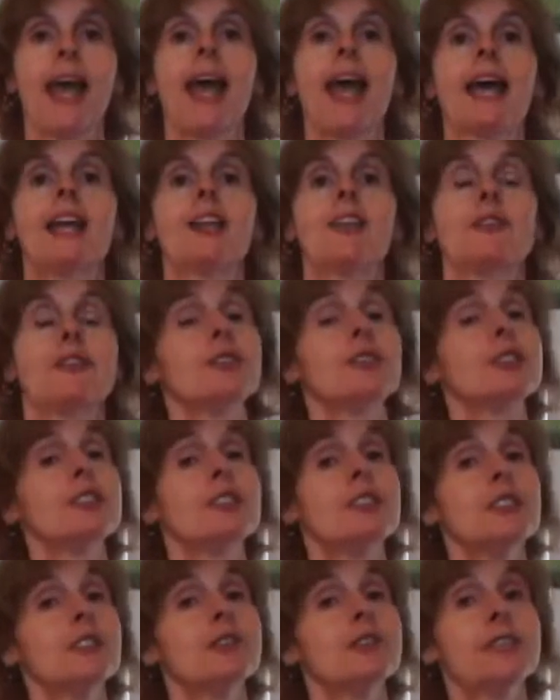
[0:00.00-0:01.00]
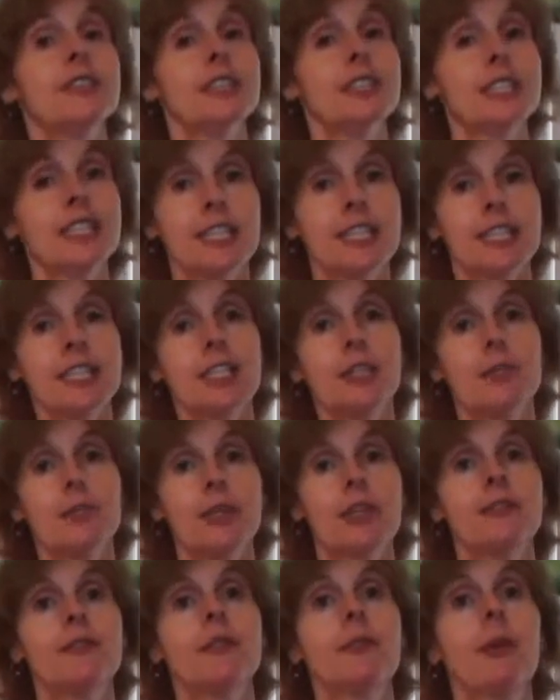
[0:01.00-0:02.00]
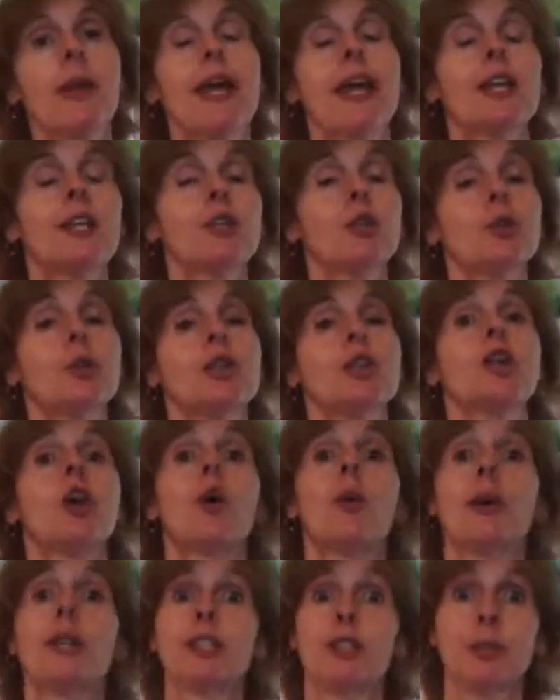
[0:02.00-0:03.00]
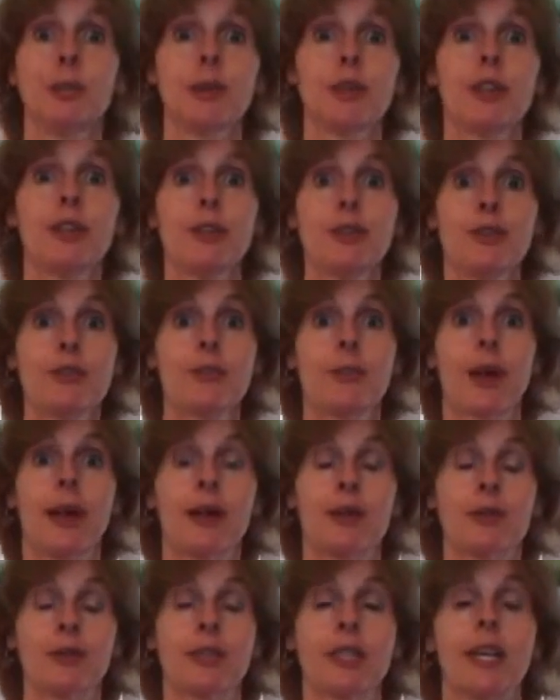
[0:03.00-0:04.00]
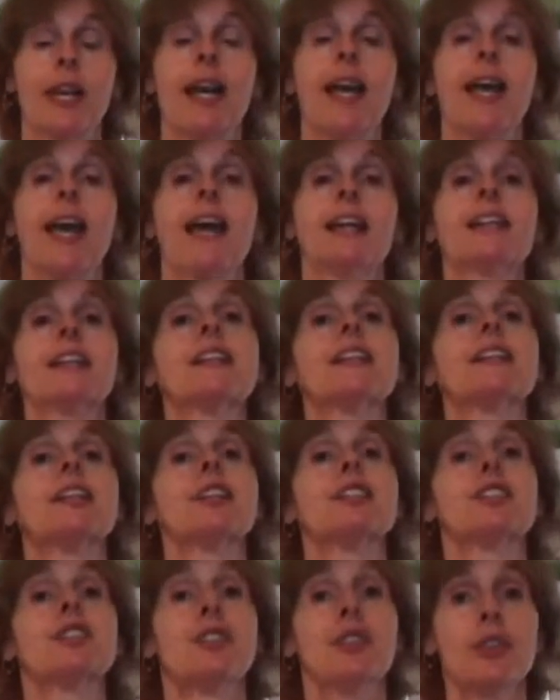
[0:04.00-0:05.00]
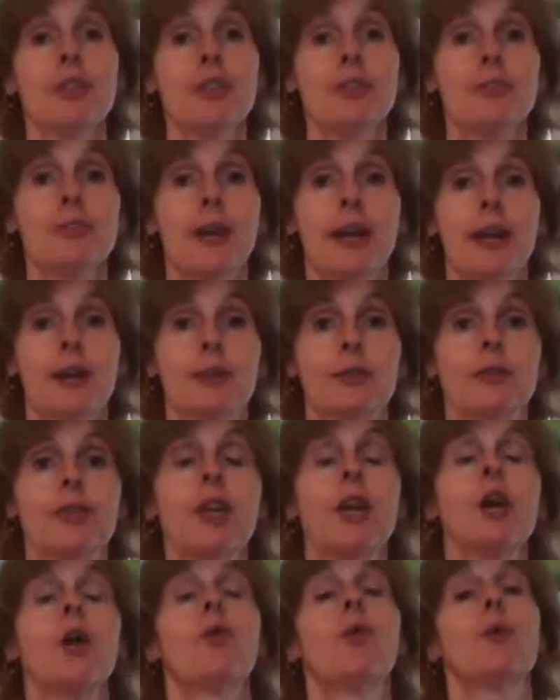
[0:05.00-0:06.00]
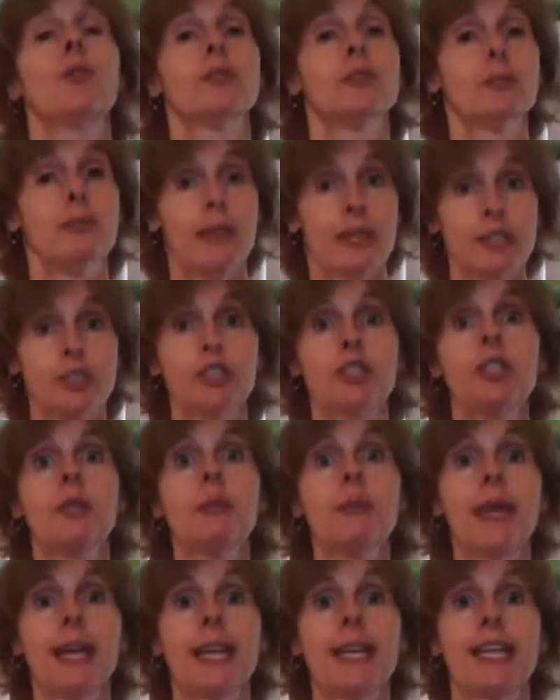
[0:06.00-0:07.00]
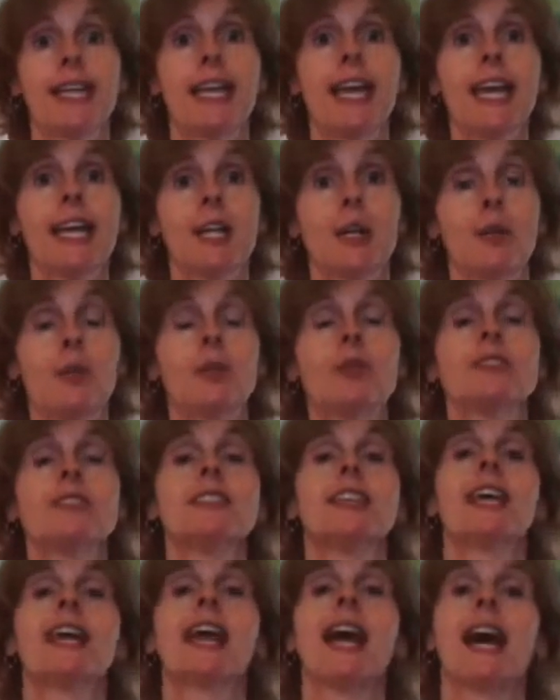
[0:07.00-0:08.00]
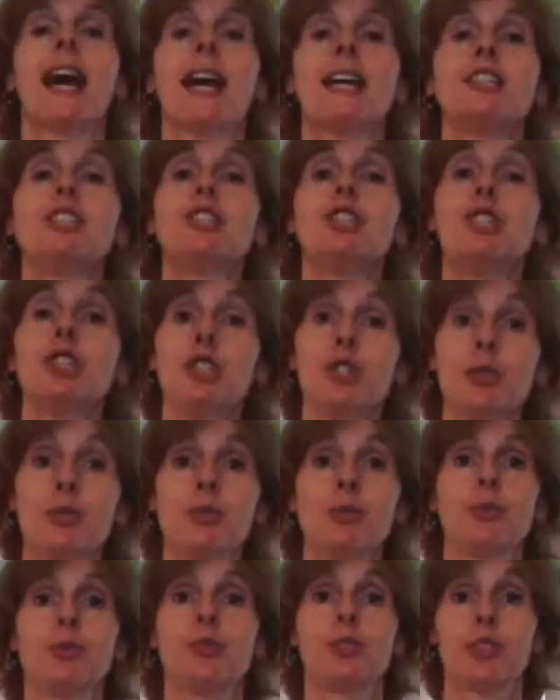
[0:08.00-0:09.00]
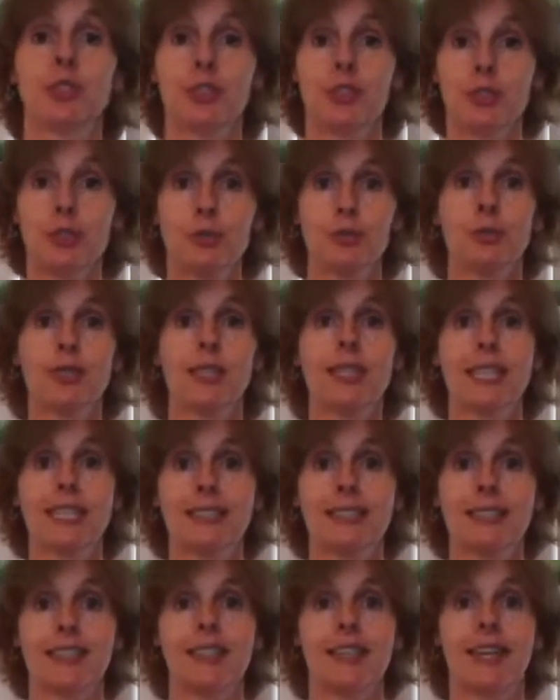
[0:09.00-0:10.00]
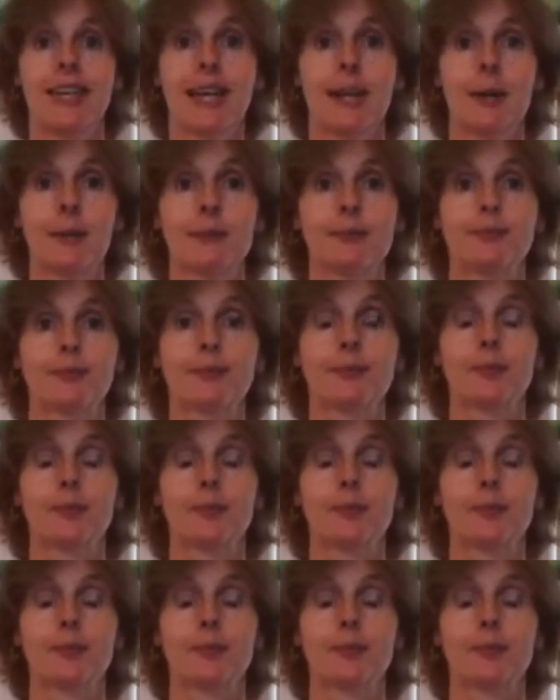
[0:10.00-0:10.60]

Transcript: And if you're still feeling a little bit of the pain, you can go into a third round. And in this third round, we'll mention the pain again and we'll say, I choose to release it now.